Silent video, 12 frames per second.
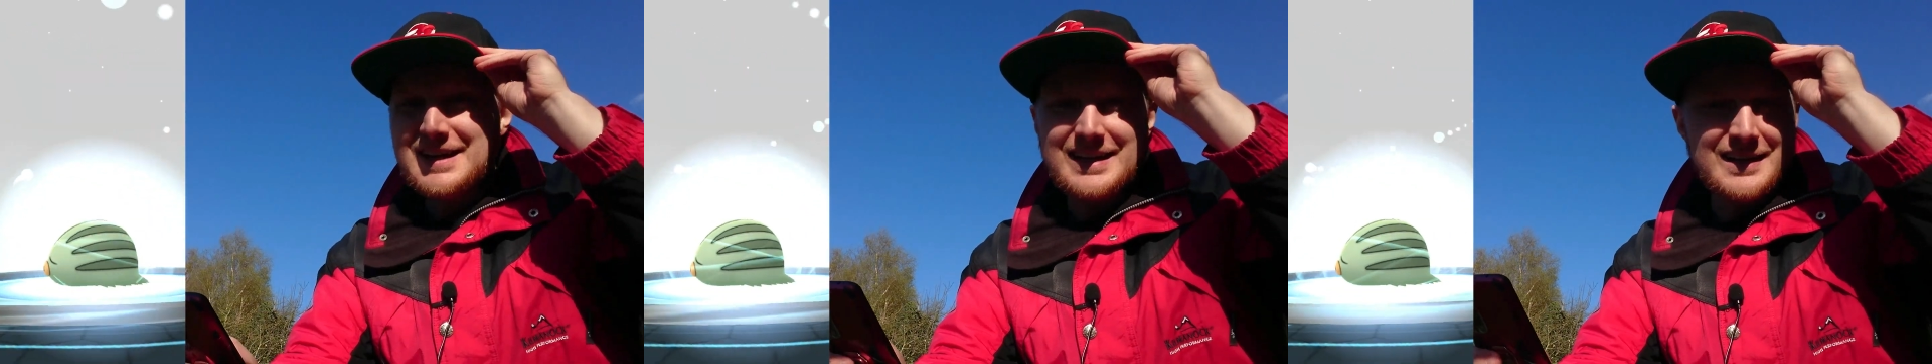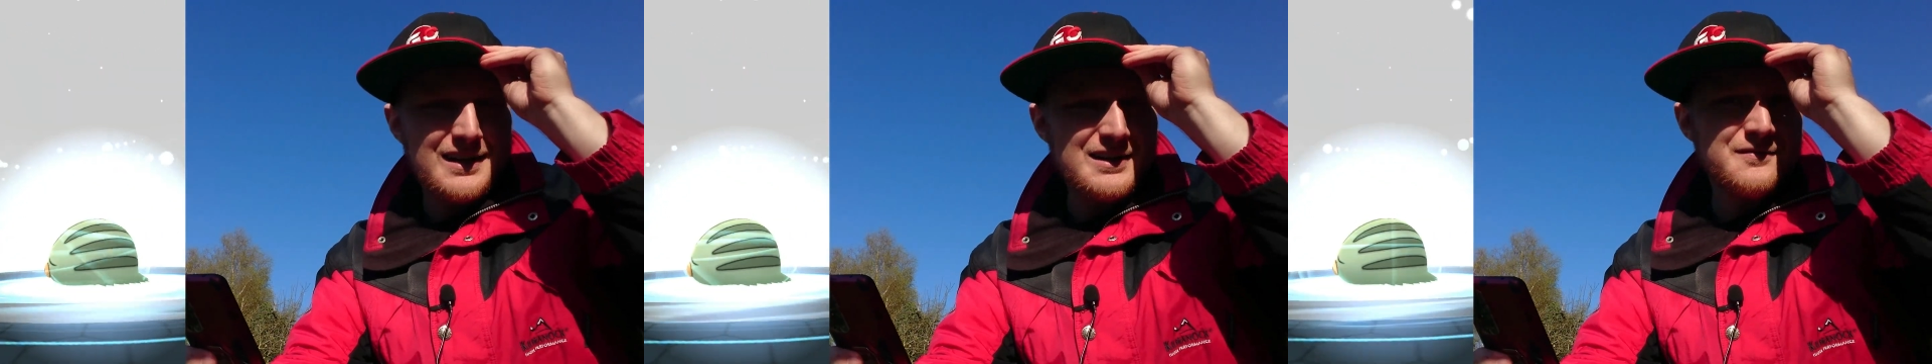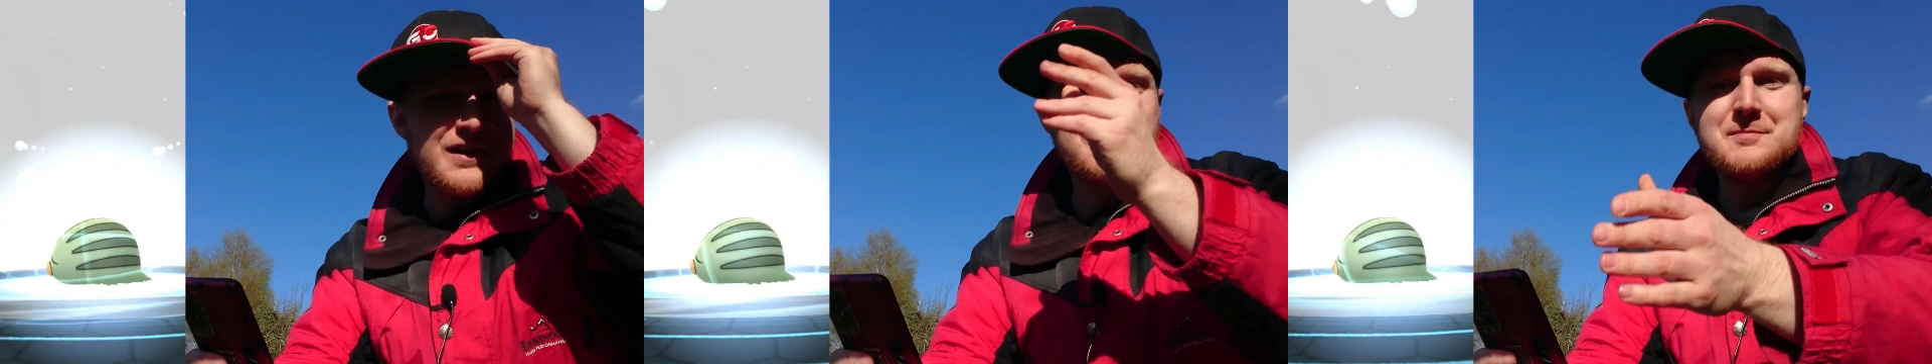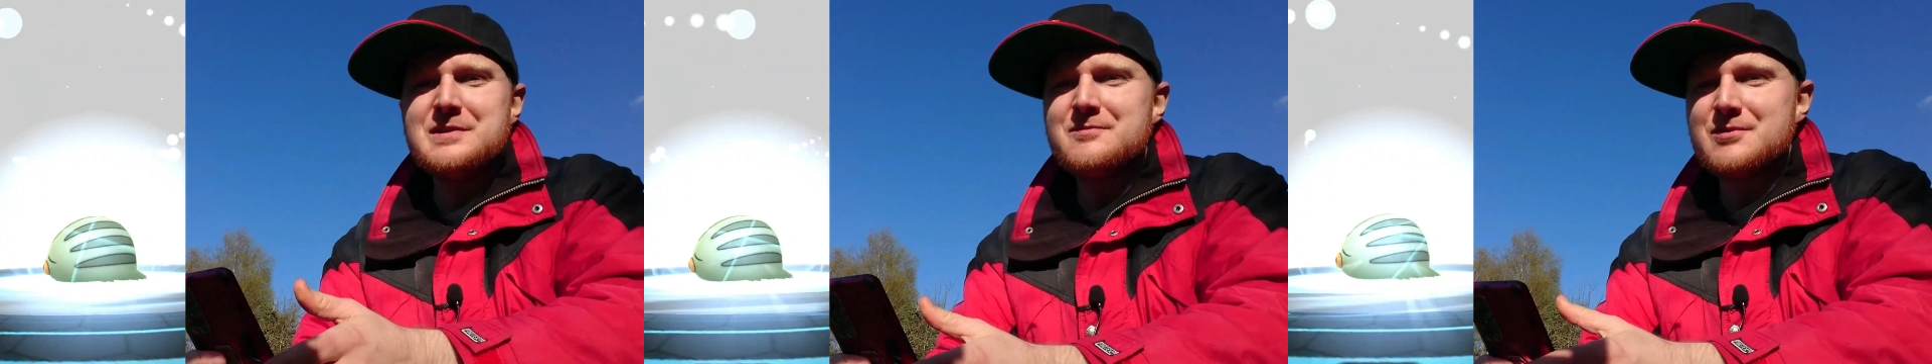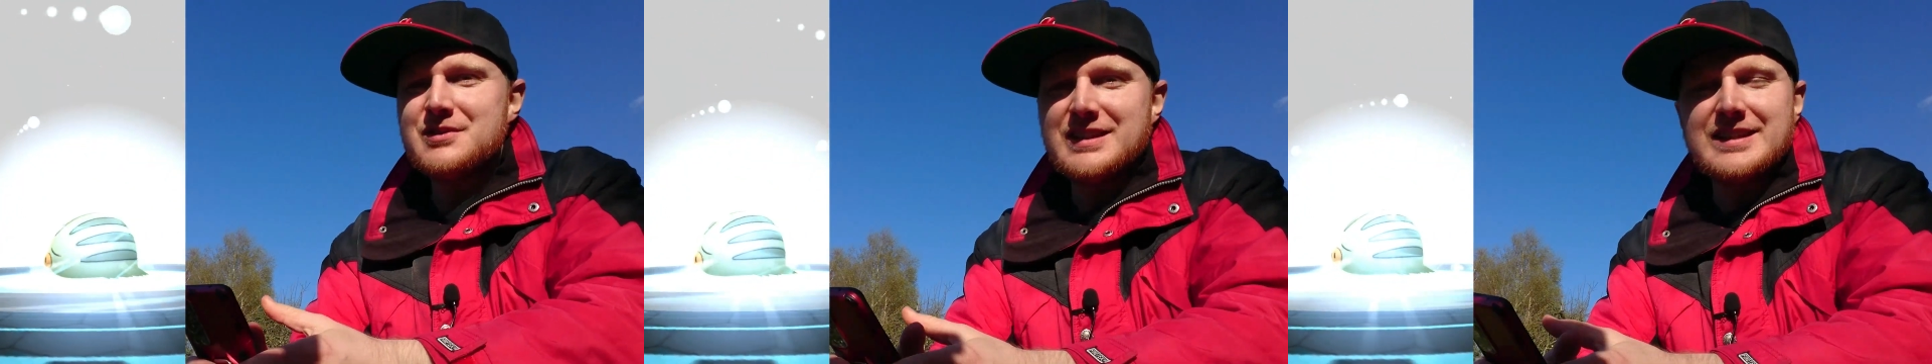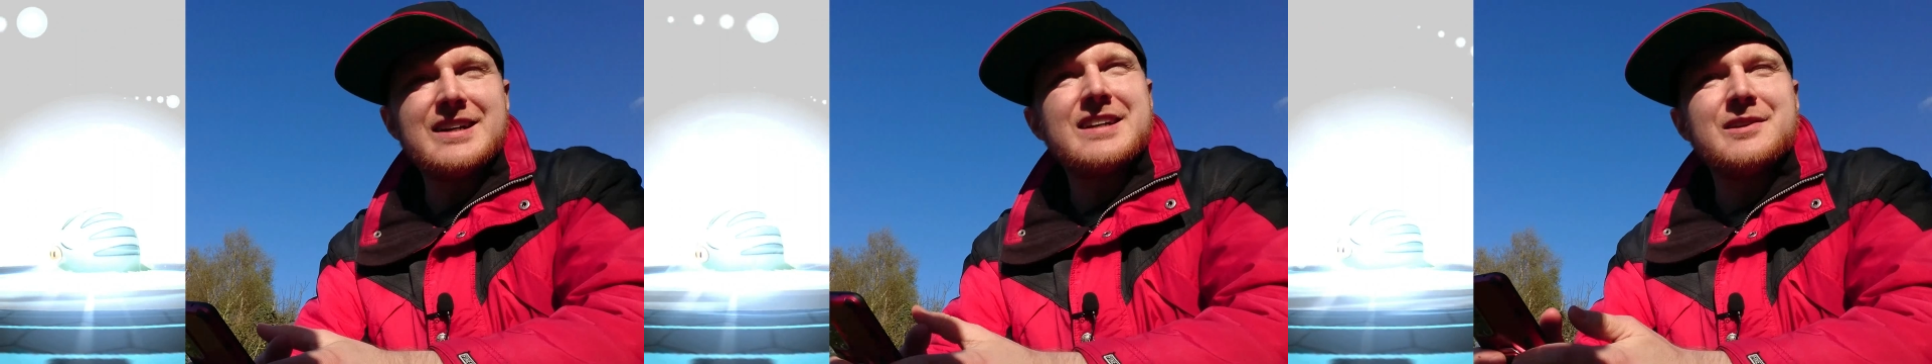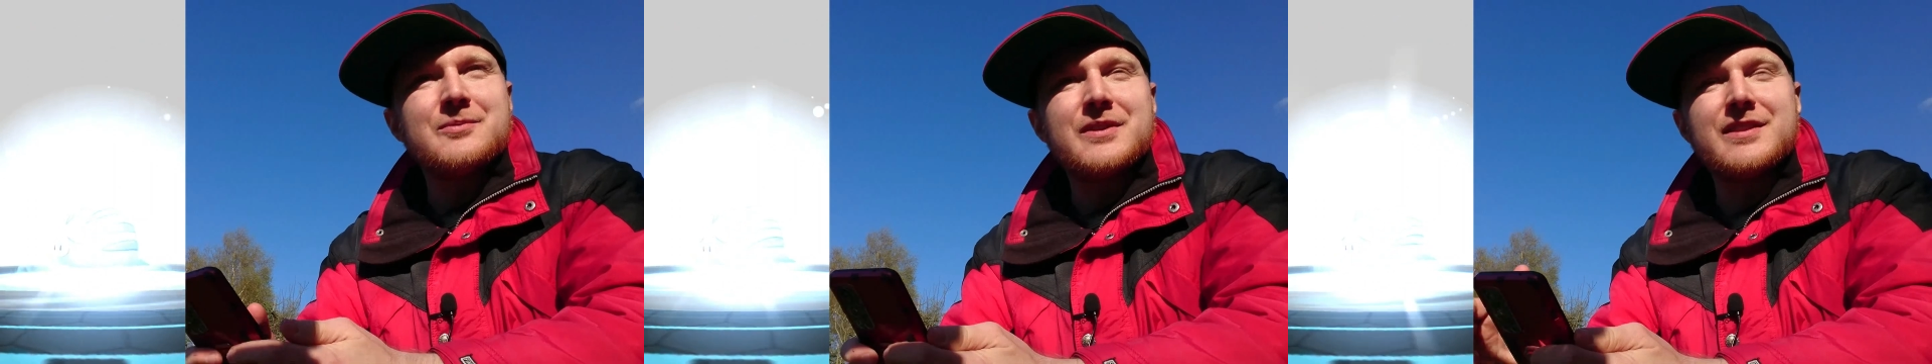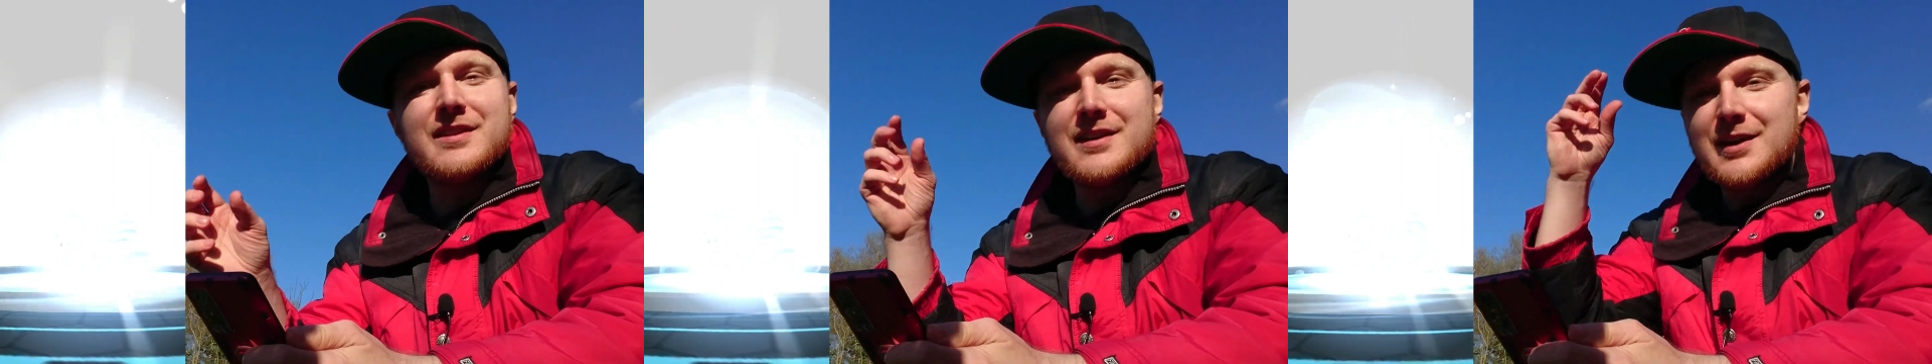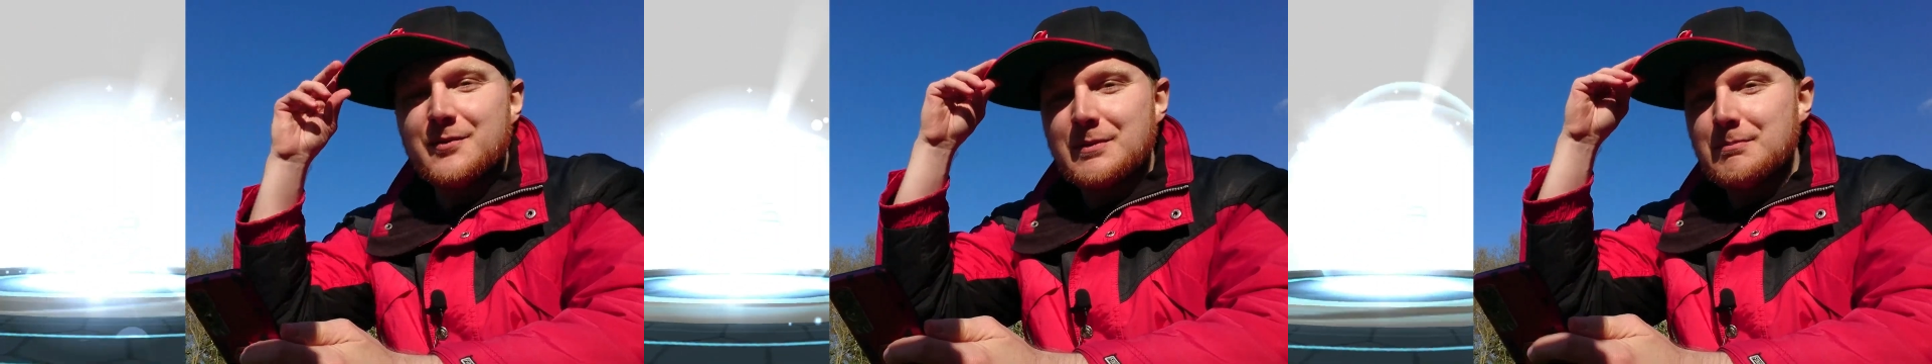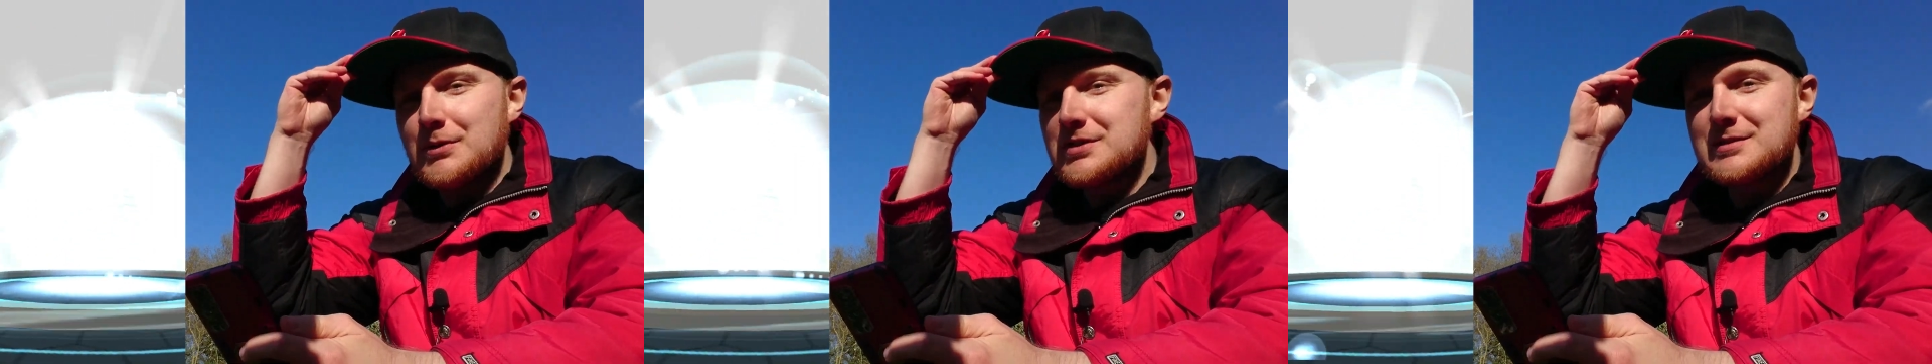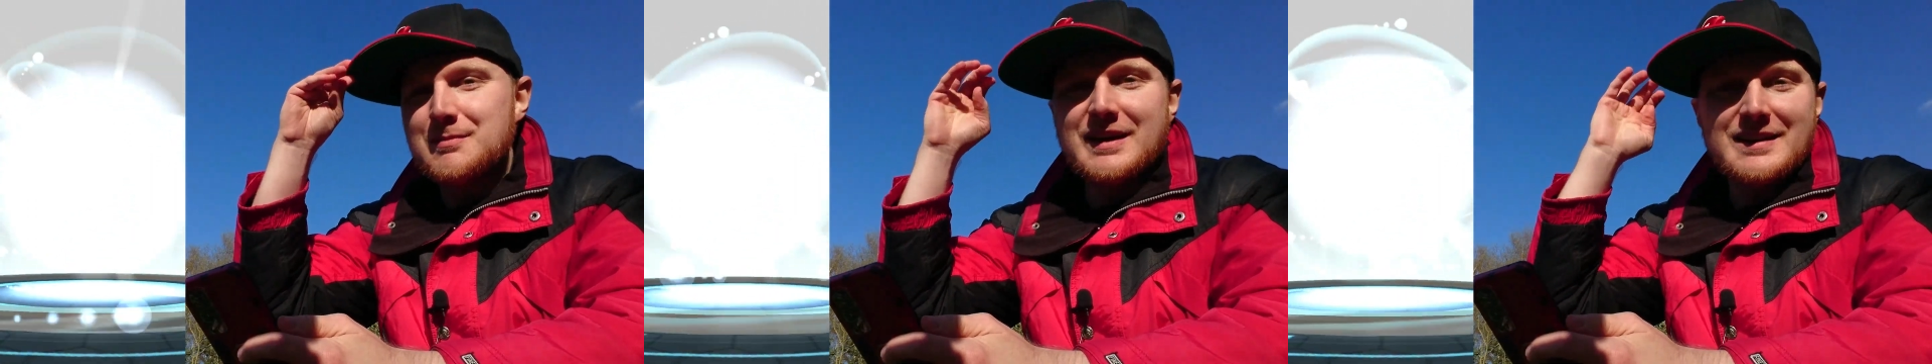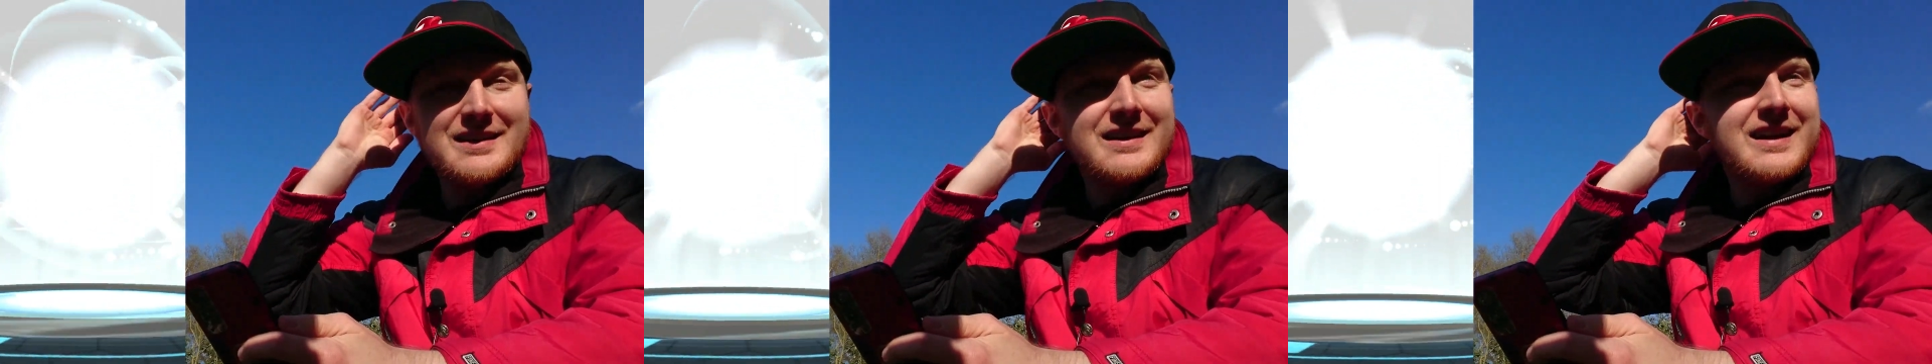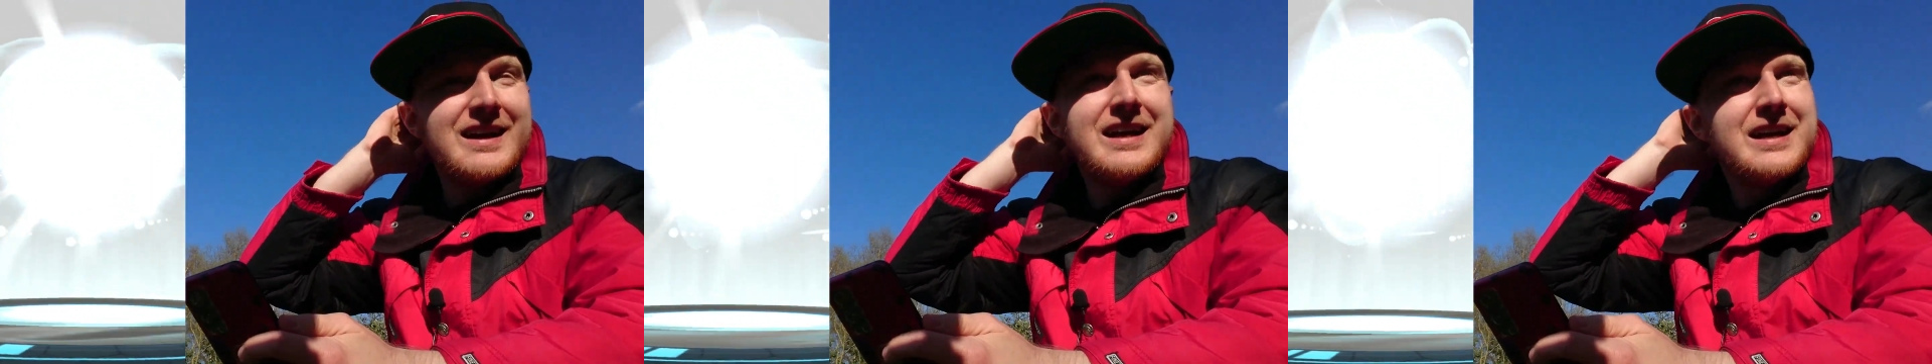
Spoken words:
And I've been really lucky with most my